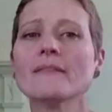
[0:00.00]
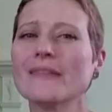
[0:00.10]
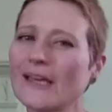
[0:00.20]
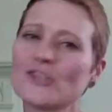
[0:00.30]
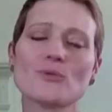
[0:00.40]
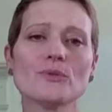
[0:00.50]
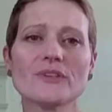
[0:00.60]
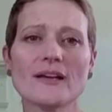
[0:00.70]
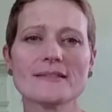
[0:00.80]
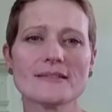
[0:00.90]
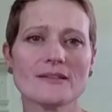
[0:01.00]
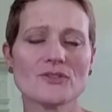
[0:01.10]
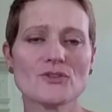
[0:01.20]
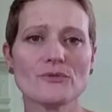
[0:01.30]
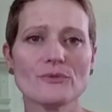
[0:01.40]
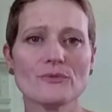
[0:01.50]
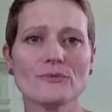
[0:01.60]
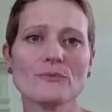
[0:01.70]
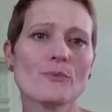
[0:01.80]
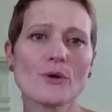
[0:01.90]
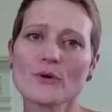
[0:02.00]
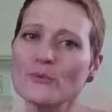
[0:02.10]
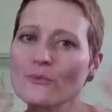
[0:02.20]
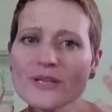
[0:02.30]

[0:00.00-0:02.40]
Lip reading: Natural dyes tend to work